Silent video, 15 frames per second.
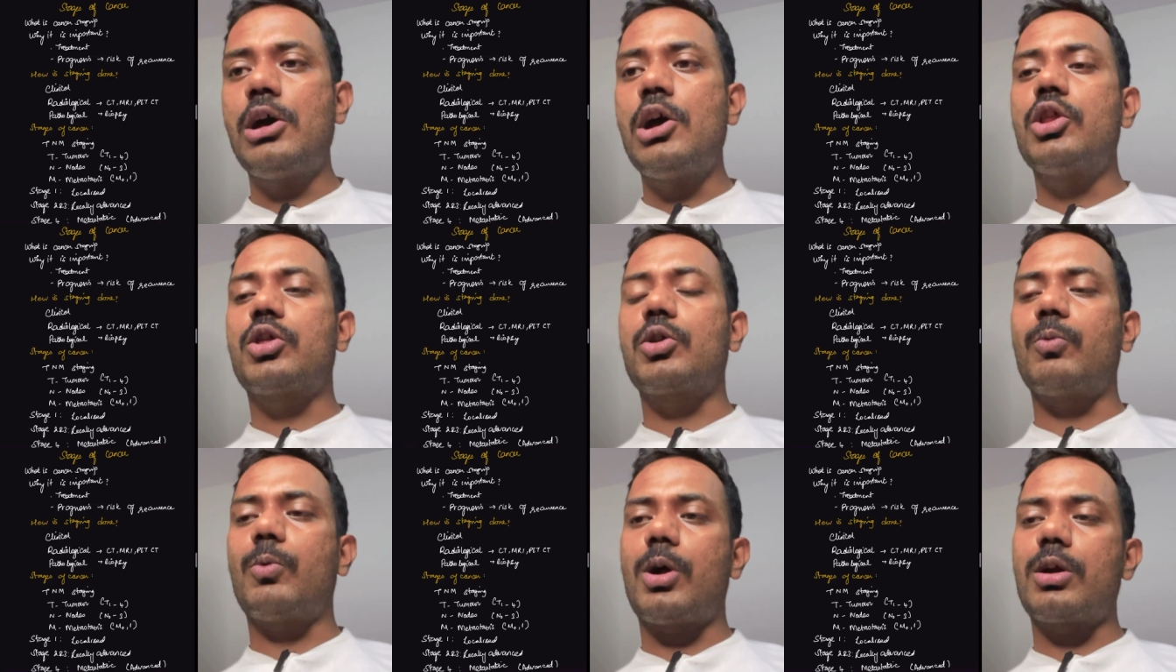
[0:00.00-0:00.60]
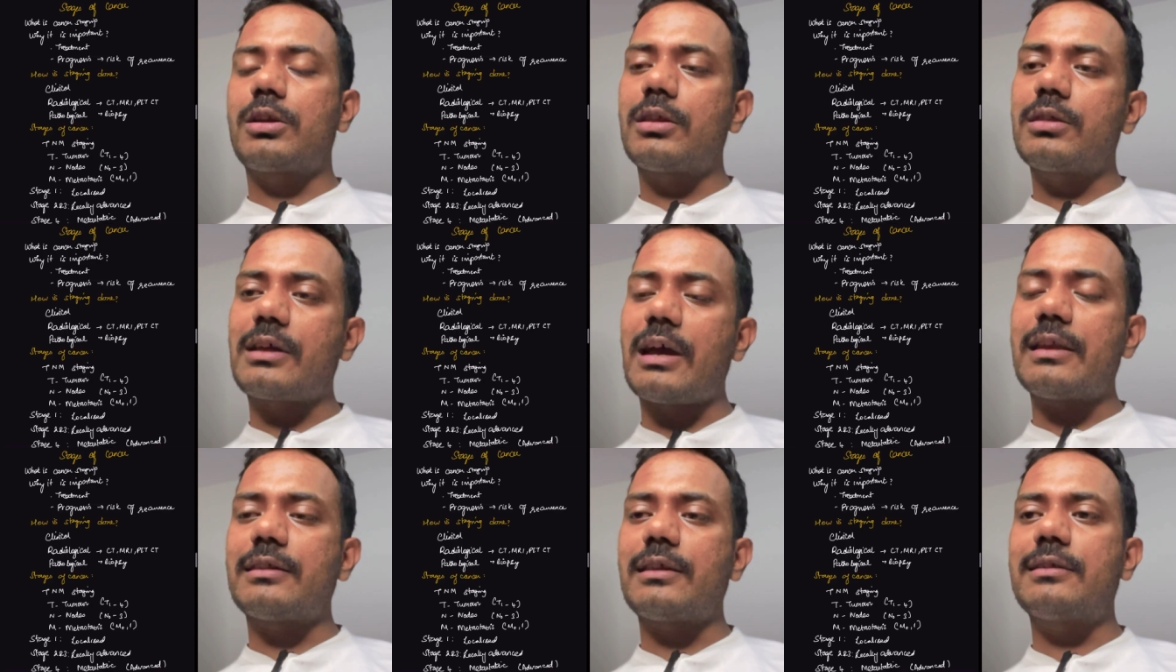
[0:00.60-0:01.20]
So what is
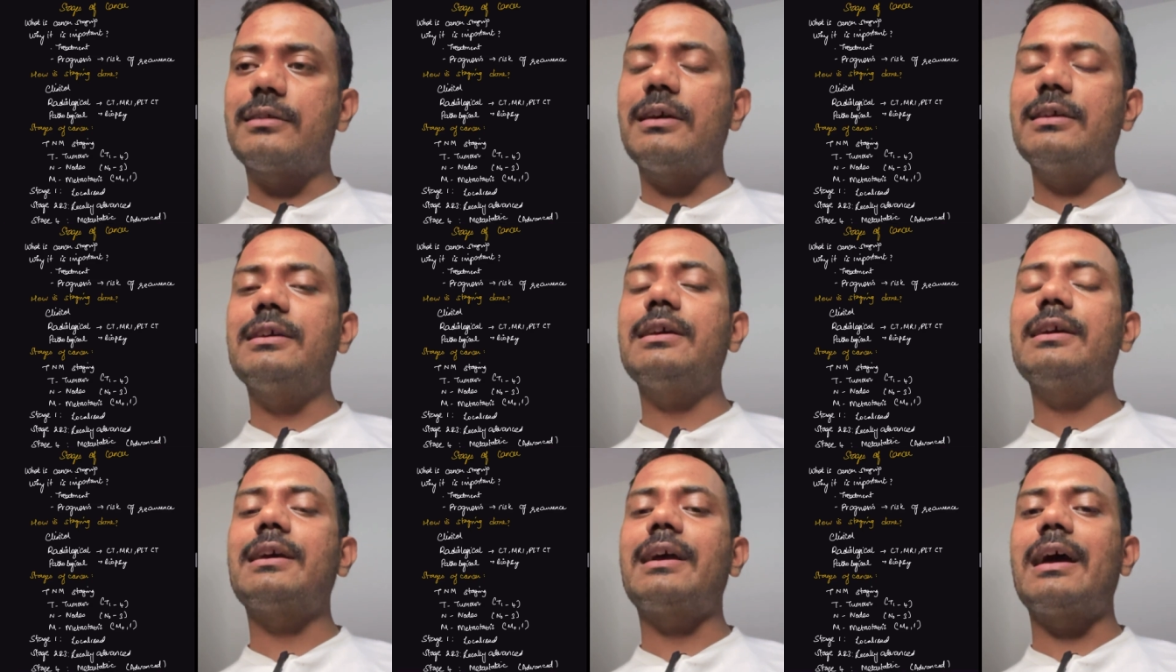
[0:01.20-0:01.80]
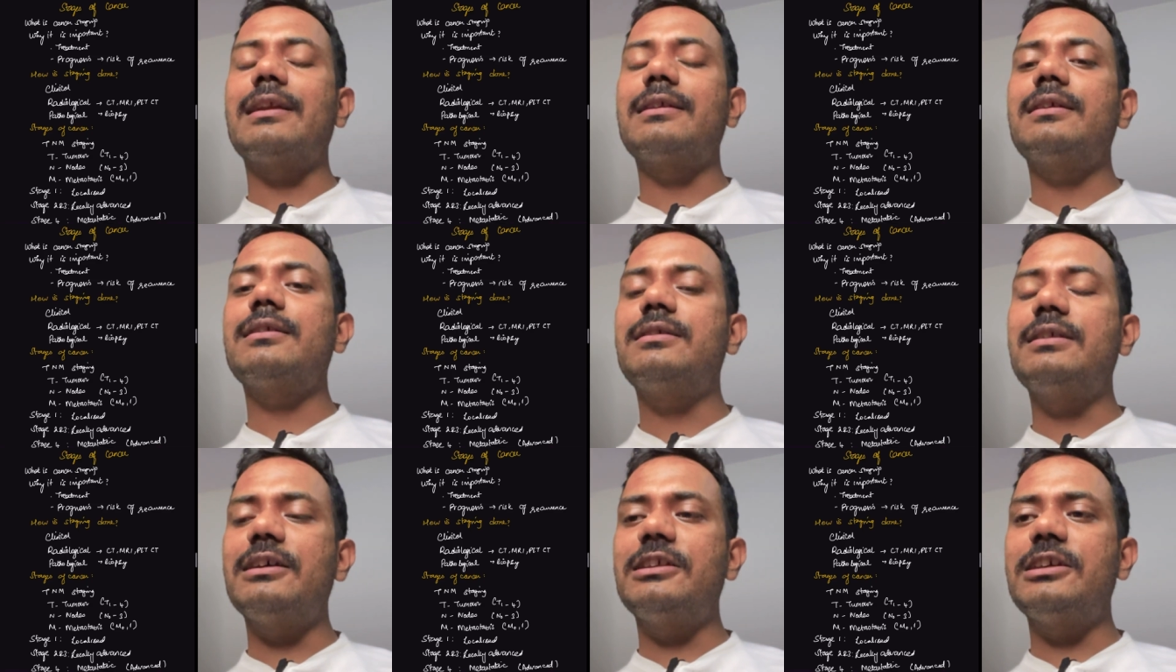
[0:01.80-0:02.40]
cancer staging? Cancer
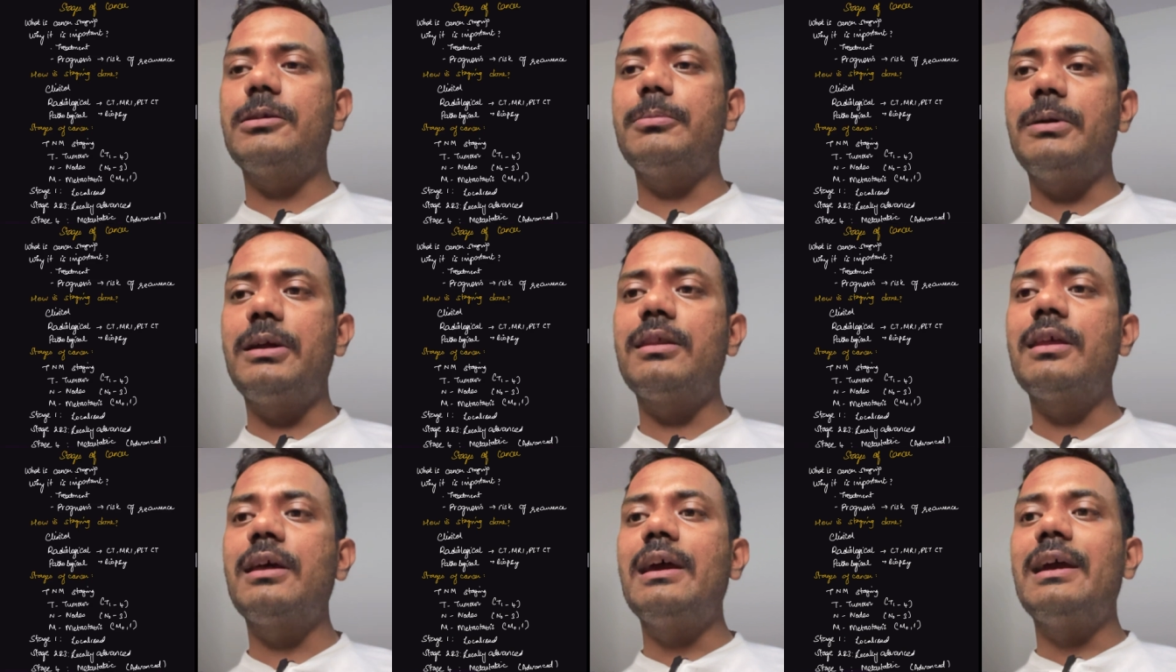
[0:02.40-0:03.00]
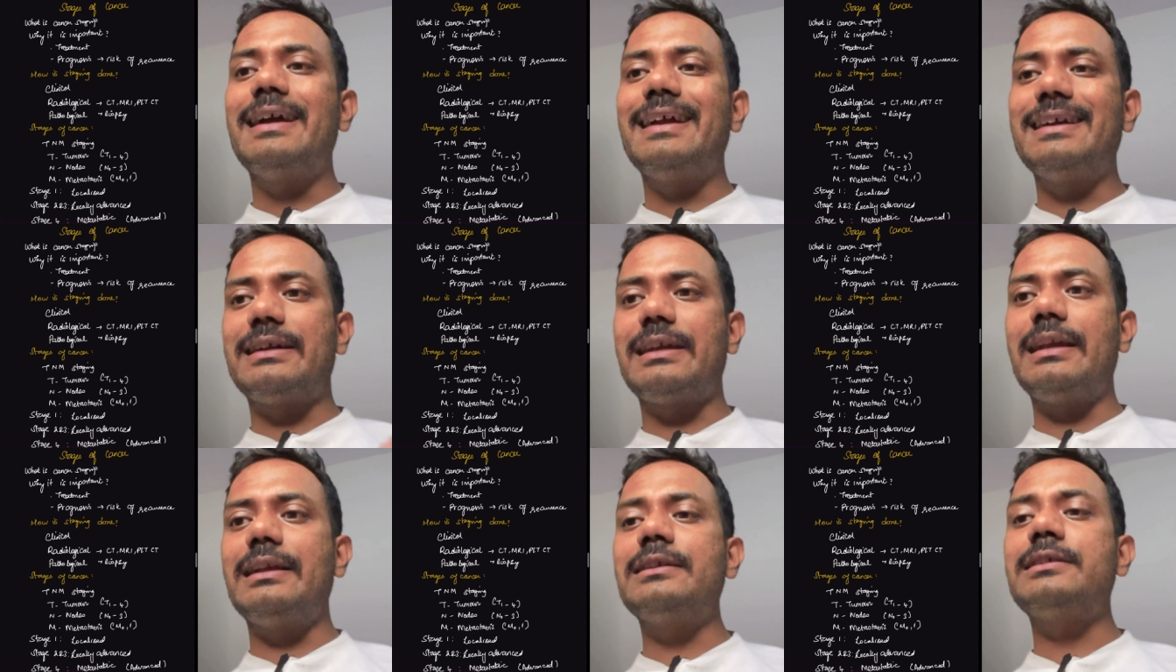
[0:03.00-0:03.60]
staging means it
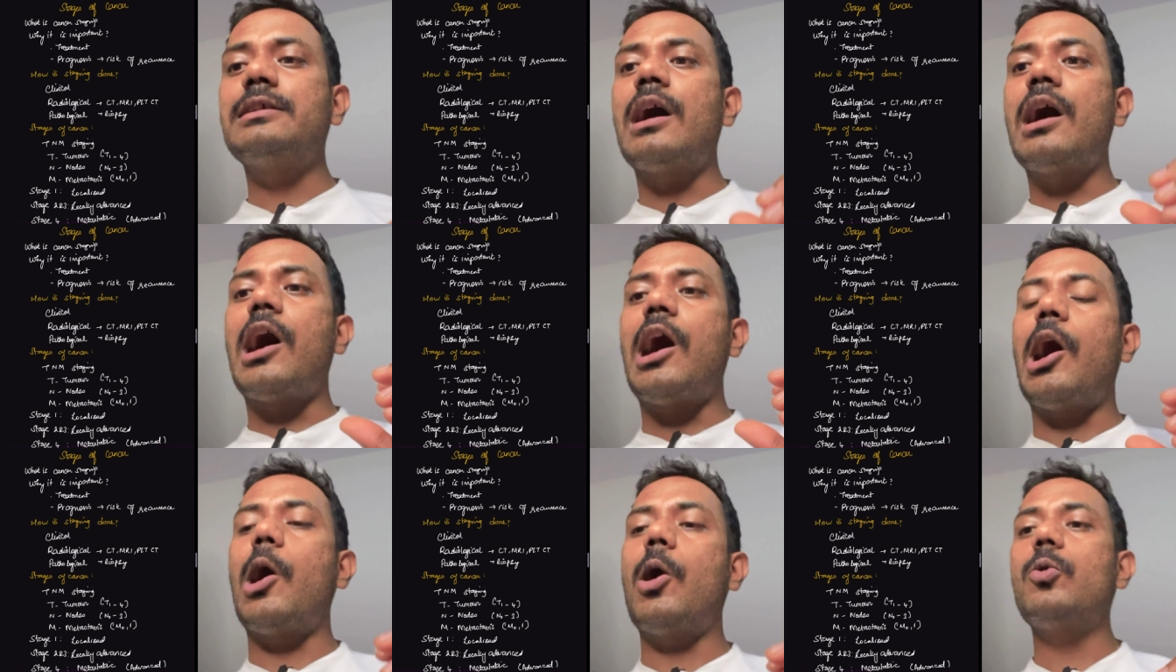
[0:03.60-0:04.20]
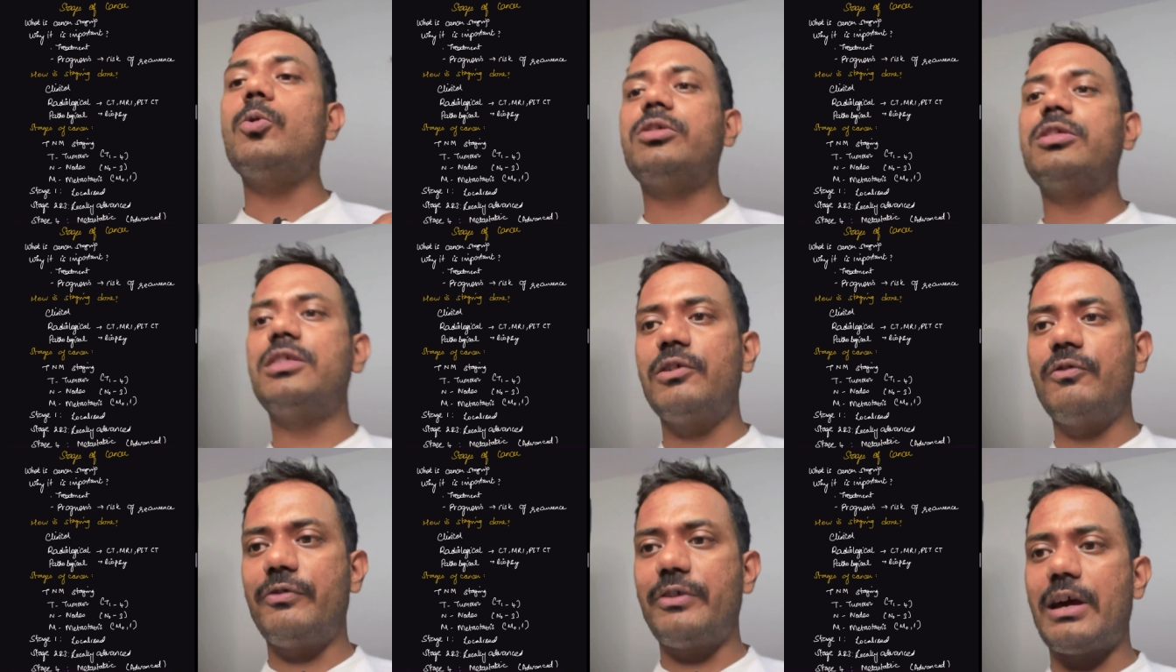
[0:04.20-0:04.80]
tells how
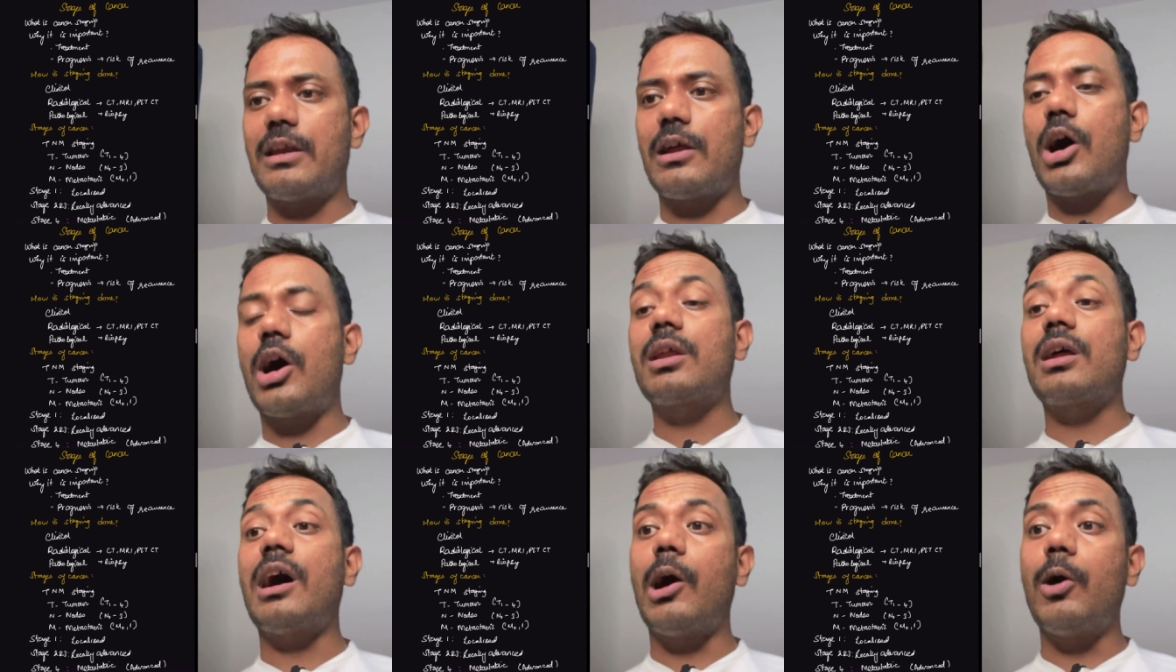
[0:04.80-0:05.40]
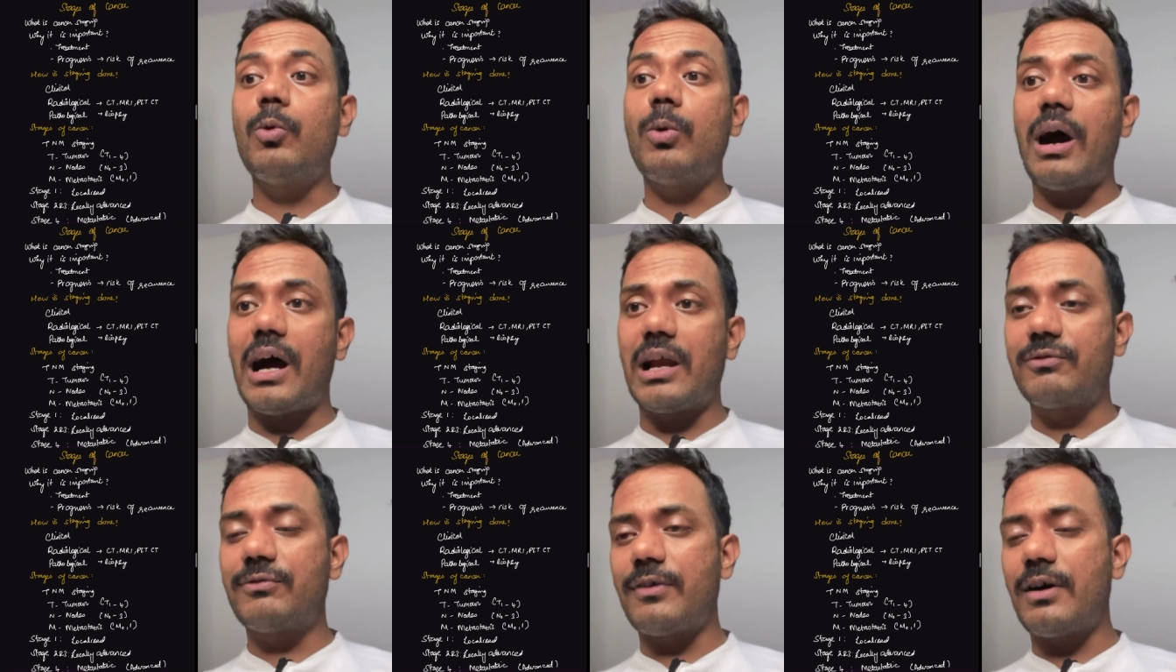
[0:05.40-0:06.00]
severe or how
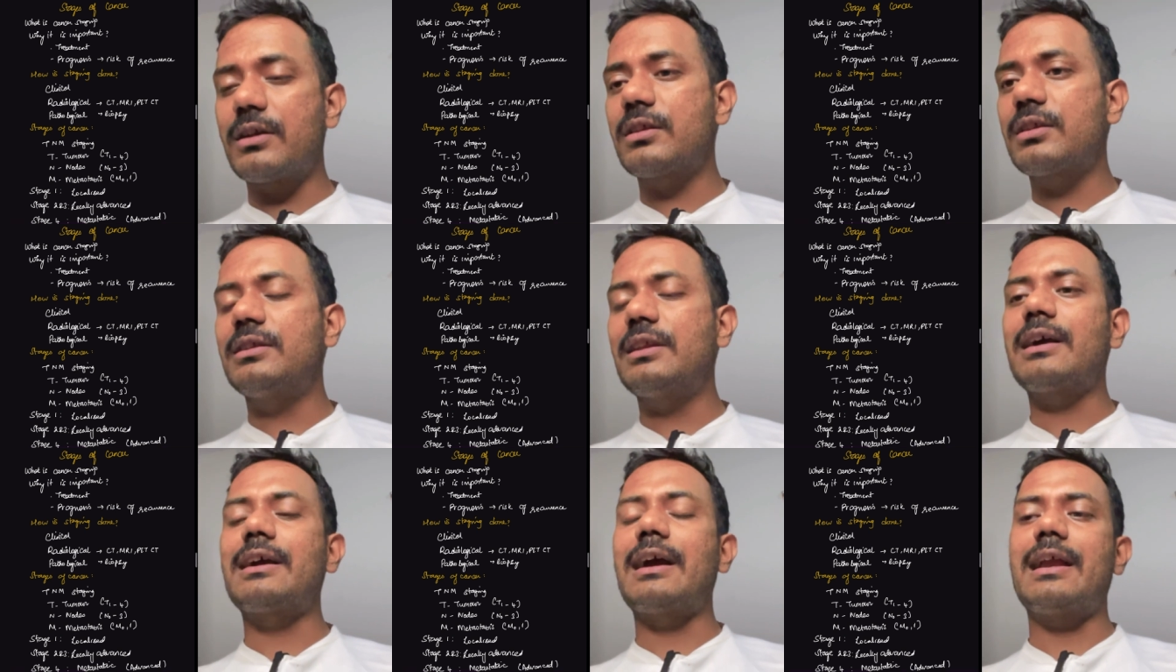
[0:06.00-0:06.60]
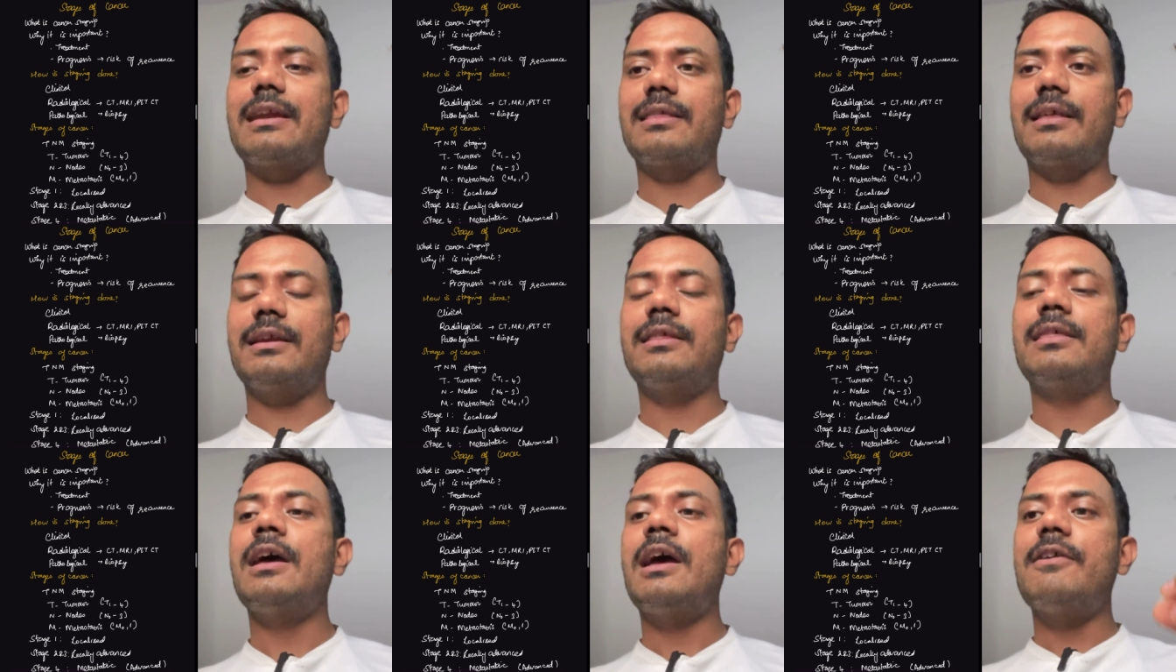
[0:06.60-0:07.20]
advanced the cancer is,